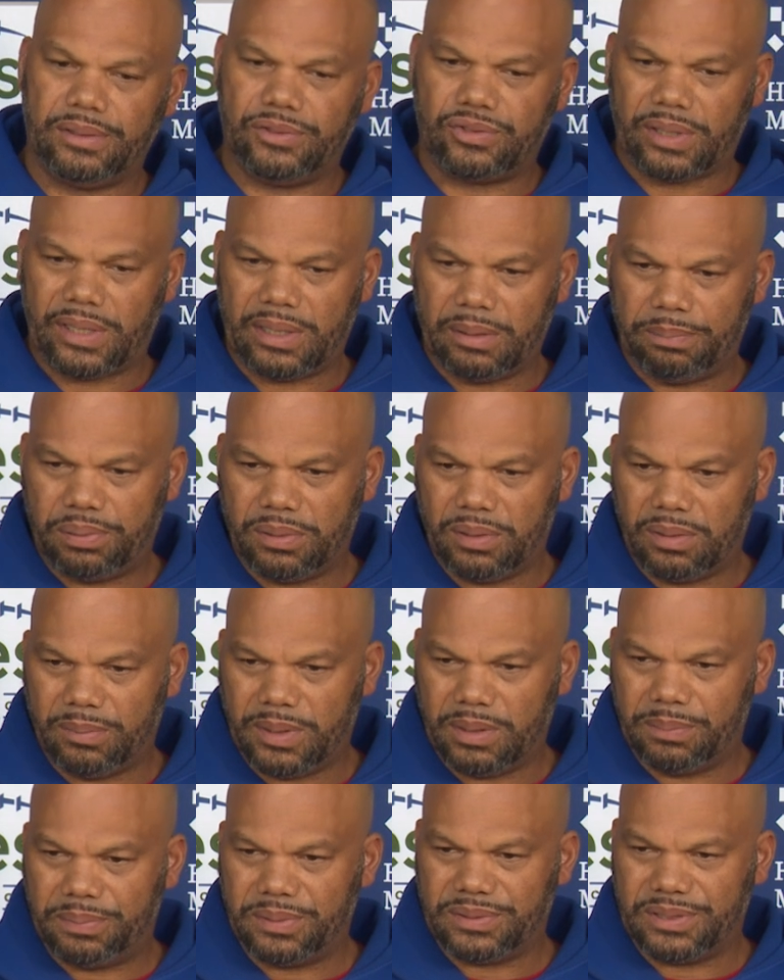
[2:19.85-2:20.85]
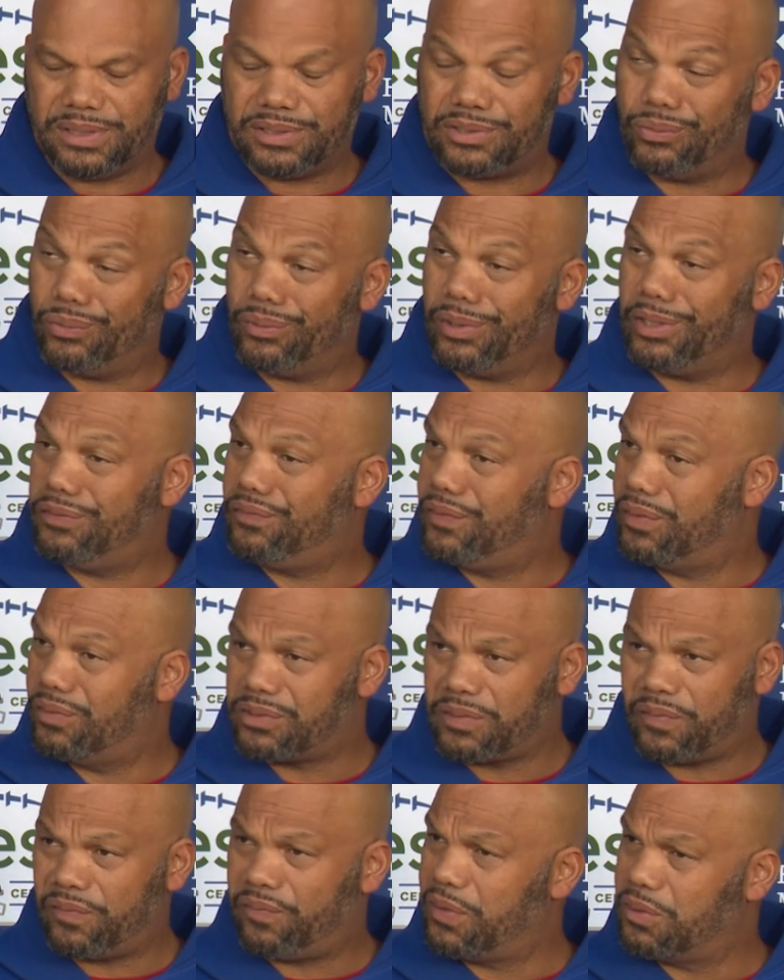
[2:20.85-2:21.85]
trying to put him in a position where he
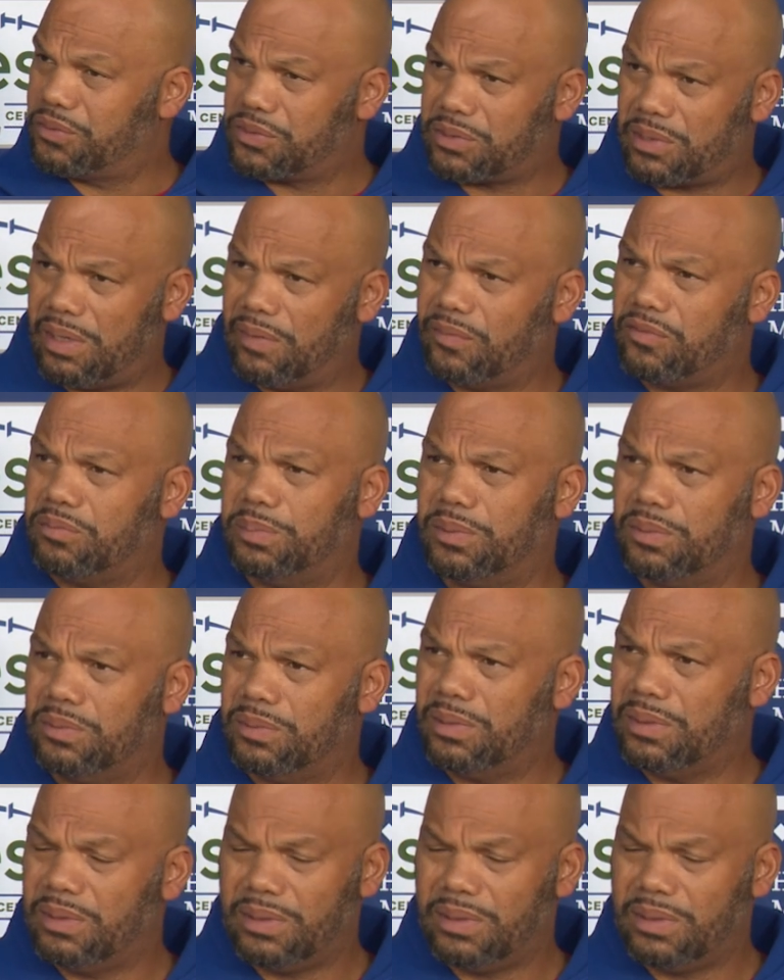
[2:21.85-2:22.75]
feels comfortable.